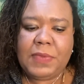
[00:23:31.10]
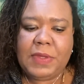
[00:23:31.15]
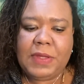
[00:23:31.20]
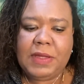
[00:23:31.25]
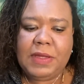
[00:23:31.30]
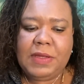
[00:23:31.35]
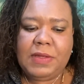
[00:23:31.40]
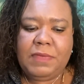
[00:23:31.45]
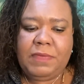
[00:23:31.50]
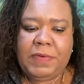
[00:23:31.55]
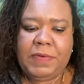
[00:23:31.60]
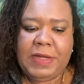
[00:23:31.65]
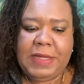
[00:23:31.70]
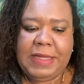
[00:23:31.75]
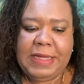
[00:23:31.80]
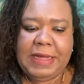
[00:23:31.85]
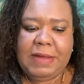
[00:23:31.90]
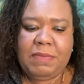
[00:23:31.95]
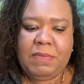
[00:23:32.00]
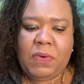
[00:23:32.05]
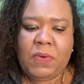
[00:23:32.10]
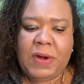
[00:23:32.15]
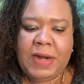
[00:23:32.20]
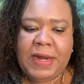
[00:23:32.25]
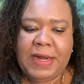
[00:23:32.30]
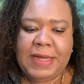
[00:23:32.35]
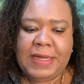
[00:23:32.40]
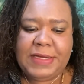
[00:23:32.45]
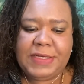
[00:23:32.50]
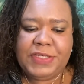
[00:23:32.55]
really
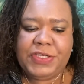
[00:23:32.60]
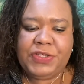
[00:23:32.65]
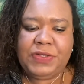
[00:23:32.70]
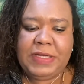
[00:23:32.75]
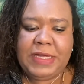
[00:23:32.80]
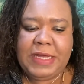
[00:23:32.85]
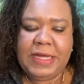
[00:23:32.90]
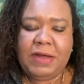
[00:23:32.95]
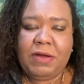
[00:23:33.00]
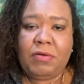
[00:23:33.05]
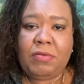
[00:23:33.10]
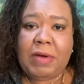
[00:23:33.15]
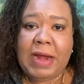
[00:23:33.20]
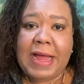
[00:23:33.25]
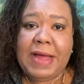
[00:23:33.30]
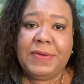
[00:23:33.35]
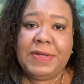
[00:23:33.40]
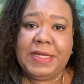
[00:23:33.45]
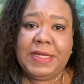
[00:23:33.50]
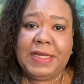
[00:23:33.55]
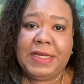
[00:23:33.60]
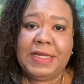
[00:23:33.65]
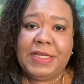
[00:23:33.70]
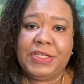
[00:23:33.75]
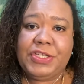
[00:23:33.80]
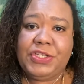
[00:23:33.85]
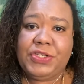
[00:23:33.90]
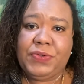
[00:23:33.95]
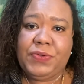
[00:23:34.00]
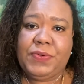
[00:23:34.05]
important to get grounded
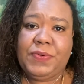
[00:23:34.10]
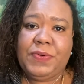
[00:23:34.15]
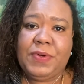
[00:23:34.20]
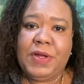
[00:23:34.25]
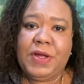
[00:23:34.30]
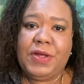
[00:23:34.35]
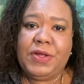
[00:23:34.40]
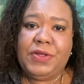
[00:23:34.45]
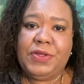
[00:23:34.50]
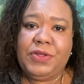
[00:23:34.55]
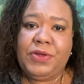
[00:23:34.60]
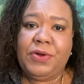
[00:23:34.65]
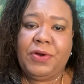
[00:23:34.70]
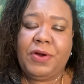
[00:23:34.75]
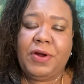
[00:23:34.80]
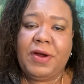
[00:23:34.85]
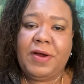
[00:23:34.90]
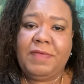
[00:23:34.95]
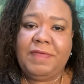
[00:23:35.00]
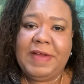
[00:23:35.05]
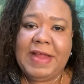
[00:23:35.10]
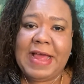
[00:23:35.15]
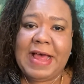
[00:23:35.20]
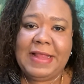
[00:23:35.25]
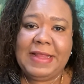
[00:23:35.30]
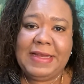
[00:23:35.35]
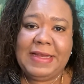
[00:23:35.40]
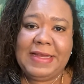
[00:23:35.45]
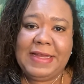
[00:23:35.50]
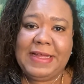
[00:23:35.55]
into your
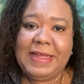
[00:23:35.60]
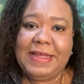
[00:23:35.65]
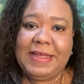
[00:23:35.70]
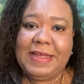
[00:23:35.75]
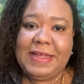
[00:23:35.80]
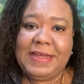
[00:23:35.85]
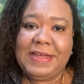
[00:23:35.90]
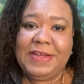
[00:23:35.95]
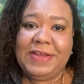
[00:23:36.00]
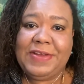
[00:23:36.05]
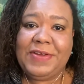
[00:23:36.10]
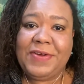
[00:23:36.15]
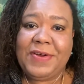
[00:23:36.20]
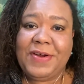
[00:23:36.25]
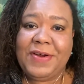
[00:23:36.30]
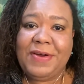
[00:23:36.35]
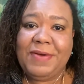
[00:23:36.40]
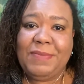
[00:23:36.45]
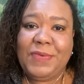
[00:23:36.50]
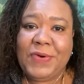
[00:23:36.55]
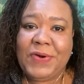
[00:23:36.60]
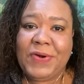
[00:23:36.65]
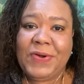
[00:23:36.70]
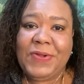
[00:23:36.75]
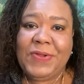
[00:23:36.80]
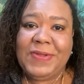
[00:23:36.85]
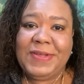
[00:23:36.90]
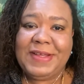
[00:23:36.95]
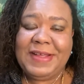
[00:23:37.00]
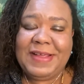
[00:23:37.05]
reality and your
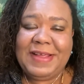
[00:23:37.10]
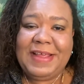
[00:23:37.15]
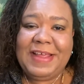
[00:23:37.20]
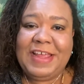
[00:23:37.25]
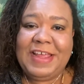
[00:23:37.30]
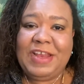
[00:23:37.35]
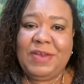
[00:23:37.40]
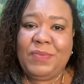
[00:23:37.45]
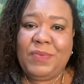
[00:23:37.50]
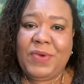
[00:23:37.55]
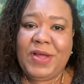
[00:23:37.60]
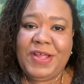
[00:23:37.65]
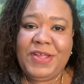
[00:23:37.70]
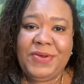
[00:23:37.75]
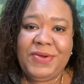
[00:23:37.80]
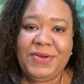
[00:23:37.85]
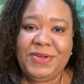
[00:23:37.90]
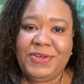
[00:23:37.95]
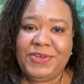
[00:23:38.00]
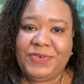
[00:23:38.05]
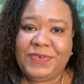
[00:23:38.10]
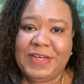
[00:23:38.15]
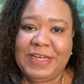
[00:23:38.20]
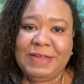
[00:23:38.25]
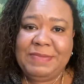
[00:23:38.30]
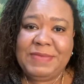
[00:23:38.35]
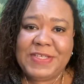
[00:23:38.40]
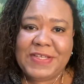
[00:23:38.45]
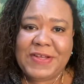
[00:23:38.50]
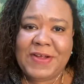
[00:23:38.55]
world and what your
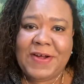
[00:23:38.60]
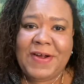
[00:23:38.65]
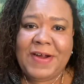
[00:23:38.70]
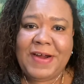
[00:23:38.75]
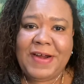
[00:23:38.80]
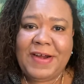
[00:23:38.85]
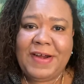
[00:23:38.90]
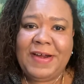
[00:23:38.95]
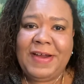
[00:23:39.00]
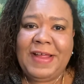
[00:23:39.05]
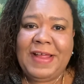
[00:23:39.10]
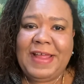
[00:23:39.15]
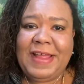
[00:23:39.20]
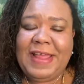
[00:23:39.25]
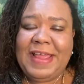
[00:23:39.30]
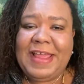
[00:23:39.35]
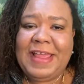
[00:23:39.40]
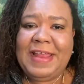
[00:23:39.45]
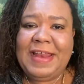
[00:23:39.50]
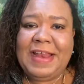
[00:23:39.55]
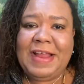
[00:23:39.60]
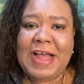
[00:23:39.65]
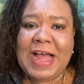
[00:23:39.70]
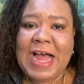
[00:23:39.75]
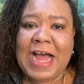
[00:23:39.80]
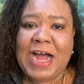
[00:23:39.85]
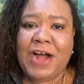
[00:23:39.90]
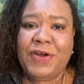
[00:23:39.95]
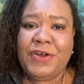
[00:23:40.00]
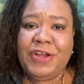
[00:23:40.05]
dreams are and
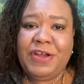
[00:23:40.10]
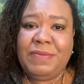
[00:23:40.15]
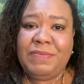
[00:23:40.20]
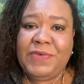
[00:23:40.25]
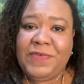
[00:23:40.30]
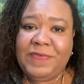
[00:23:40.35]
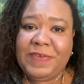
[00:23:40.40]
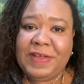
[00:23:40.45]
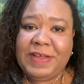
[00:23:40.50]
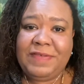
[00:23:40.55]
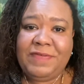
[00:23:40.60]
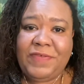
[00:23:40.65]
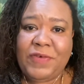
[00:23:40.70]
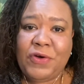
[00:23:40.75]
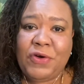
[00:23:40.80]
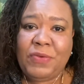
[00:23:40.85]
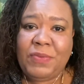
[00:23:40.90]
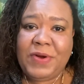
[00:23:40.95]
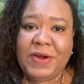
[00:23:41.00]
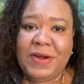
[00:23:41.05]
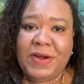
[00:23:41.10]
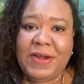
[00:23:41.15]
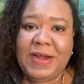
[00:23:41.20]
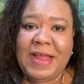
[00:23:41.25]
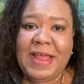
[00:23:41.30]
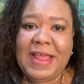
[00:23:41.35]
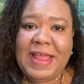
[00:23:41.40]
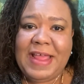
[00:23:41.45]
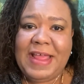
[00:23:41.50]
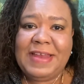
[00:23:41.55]
how you're moving forward.
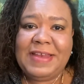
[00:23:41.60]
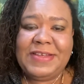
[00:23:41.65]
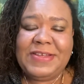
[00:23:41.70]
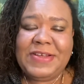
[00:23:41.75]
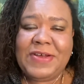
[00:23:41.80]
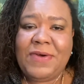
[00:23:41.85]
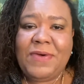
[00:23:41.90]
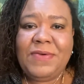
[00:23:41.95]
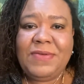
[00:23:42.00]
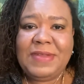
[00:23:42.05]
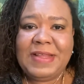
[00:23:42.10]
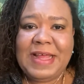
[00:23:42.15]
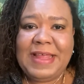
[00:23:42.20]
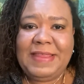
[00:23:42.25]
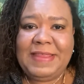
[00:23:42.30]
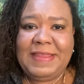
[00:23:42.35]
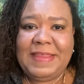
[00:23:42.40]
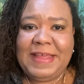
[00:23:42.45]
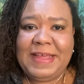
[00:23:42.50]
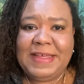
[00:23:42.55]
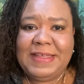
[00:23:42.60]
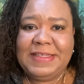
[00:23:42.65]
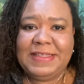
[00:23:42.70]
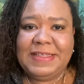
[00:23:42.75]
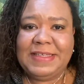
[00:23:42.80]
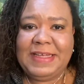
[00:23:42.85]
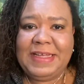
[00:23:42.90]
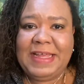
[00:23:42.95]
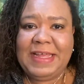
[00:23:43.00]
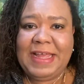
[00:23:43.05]
And don't let things
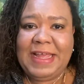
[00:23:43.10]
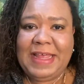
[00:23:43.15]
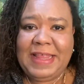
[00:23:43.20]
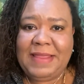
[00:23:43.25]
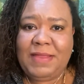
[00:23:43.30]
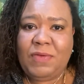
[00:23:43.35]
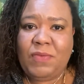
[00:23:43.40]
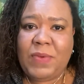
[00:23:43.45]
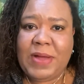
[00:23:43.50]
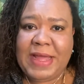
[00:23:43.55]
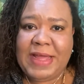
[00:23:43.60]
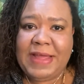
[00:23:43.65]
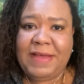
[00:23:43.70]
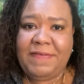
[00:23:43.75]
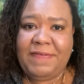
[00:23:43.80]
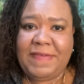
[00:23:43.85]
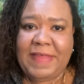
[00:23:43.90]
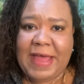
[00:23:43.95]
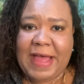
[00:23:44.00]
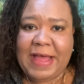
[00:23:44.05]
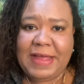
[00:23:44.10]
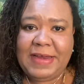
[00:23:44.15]
get in the way of that.